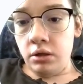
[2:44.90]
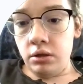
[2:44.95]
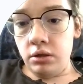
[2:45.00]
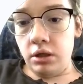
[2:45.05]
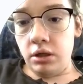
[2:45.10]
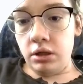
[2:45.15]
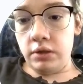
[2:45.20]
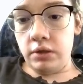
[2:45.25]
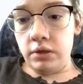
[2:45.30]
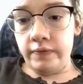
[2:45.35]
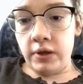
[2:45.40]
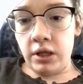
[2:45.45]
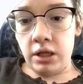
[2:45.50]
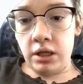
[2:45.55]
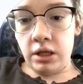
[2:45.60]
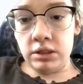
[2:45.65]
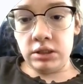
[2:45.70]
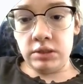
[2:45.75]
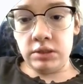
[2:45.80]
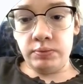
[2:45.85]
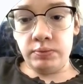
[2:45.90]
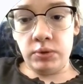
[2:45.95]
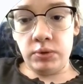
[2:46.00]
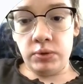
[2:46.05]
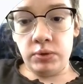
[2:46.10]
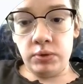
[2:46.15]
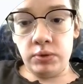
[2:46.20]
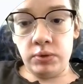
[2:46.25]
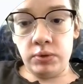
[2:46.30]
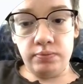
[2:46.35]
Negative
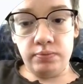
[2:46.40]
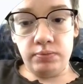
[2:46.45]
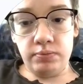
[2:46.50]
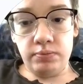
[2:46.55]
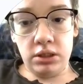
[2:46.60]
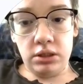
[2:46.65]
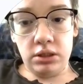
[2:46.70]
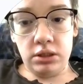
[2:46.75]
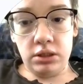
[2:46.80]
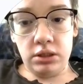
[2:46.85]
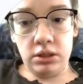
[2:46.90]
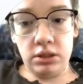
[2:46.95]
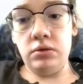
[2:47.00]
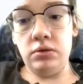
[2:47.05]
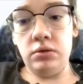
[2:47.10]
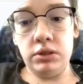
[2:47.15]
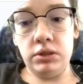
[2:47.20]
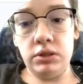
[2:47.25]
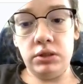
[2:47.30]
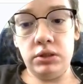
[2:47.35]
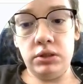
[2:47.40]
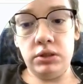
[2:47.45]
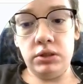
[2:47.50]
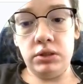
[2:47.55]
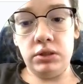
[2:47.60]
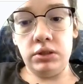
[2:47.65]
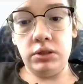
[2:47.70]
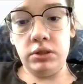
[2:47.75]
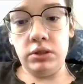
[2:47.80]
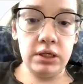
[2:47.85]
exponents so a
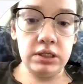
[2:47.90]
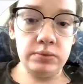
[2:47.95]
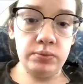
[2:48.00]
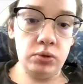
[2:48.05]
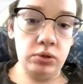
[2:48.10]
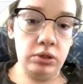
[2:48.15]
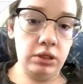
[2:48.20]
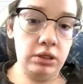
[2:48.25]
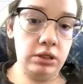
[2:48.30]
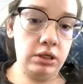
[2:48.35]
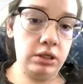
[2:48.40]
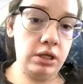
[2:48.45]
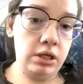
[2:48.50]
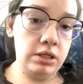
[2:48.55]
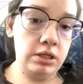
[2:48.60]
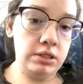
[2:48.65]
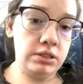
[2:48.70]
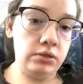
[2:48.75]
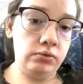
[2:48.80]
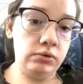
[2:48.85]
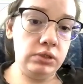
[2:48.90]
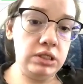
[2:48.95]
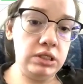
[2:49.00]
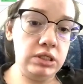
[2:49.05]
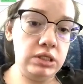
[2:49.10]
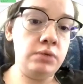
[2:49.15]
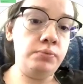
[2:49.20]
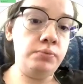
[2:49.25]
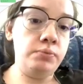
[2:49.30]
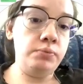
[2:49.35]
negative exponent indicates the
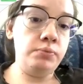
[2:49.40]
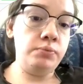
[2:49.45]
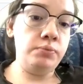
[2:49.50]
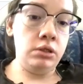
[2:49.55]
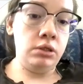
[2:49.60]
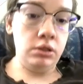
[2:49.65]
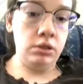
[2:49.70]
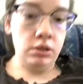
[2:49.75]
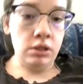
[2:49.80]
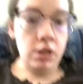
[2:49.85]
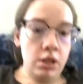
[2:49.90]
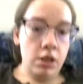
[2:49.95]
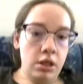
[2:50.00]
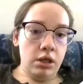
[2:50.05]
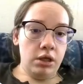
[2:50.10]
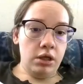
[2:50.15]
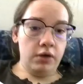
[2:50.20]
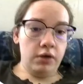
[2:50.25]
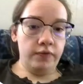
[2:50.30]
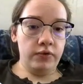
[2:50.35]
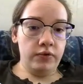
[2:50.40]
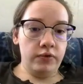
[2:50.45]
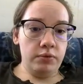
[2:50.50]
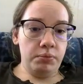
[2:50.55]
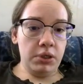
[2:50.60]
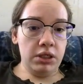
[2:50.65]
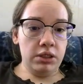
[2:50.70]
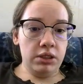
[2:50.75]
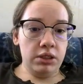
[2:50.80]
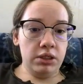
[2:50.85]
reciprocal of the
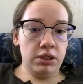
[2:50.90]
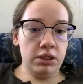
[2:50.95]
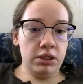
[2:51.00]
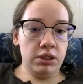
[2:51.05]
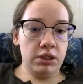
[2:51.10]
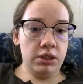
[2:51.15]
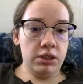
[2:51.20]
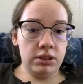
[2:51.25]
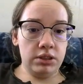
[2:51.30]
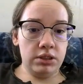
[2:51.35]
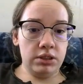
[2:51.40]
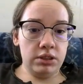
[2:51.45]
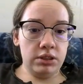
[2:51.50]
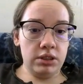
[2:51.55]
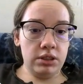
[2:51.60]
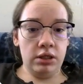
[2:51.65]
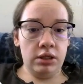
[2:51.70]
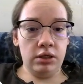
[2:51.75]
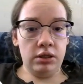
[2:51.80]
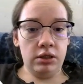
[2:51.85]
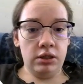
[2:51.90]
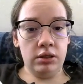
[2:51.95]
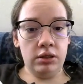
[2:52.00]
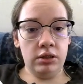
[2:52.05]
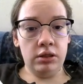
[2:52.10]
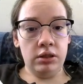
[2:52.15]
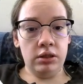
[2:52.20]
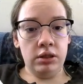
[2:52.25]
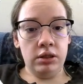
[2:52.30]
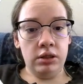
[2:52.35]
base. So let's say
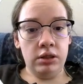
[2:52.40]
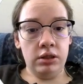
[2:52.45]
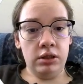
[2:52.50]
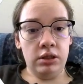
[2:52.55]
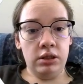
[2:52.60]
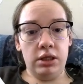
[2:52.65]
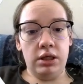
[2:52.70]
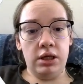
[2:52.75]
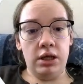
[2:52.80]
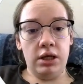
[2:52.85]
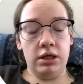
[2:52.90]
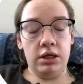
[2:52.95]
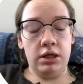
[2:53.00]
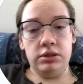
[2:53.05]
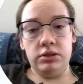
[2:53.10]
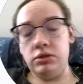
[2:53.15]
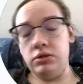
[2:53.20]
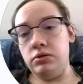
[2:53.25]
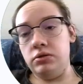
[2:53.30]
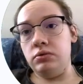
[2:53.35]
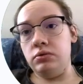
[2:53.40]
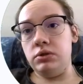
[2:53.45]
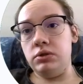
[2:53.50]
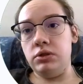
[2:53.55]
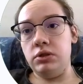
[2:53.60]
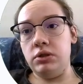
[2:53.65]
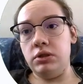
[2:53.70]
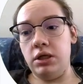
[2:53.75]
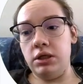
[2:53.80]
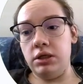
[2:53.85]
I had 2
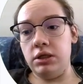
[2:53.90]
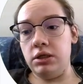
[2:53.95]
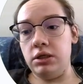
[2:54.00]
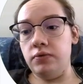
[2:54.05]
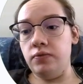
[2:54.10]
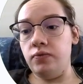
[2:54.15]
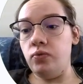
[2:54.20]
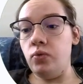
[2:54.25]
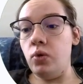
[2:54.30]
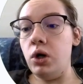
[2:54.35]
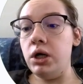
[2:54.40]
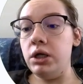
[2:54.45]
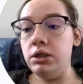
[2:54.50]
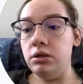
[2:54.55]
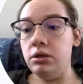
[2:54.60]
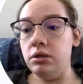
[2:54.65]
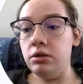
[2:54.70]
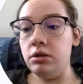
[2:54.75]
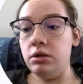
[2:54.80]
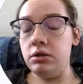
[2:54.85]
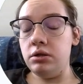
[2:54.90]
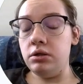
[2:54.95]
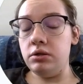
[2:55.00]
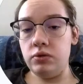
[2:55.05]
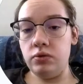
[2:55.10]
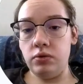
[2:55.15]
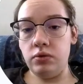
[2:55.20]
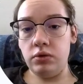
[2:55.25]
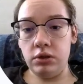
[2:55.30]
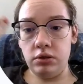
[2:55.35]
to the -1.
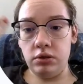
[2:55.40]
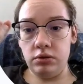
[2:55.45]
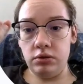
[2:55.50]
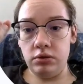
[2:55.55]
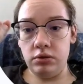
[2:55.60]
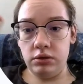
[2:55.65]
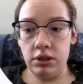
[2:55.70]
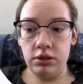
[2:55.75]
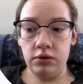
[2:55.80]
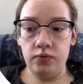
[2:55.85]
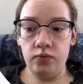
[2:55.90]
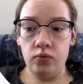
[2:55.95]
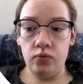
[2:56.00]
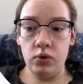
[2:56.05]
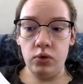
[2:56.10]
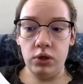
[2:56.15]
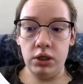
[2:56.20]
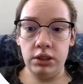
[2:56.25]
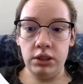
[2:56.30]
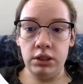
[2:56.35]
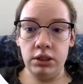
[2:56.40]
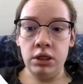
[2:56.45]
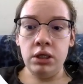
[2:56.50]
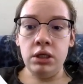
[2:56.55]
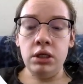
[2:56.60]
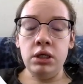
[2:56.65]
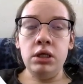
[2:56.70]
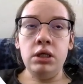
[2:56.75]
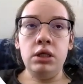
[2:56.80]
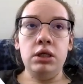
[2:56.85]
So a little -1
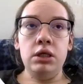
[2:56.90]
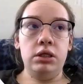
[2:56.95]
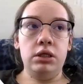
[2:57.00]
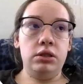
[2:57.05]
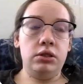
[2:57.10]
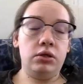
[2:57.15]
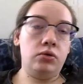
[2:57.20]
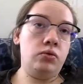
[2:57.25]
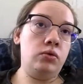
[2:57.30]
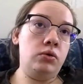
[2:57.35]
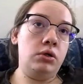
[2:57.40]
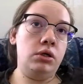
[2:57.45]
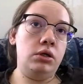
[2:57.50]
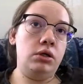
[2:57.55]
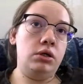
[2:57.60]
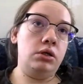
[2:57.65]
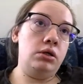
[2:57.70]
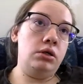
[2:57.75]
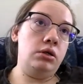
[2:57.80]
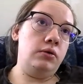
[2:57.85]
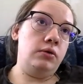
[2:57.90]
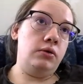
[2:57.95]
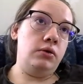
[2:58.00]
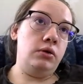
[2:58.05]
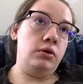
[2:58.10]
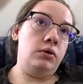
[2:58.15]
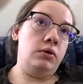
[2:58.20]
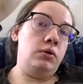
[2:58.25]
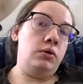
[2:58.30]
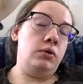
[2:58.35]
in the corner,
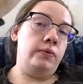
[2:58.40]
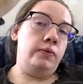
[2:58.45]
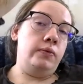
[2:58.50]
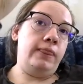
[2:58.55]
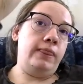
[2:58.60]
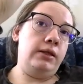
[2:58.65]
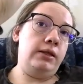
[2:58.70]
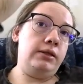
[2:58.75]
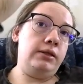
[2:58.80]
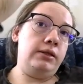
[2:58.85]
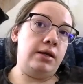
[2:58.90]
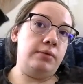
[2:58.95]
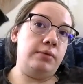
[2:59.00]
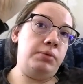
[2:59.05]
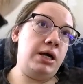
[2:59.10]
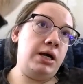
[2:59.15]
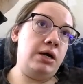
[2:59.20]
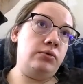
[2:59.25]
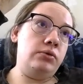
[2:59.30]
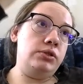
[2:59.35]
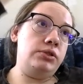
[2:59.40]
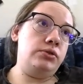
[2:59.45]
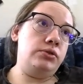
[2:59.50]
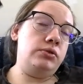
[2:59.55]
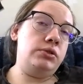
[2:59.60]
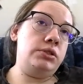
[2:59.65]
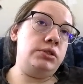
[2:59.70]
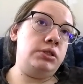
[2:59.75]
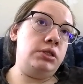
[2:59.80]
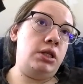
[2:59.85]
like that power 2
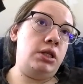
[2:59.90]
to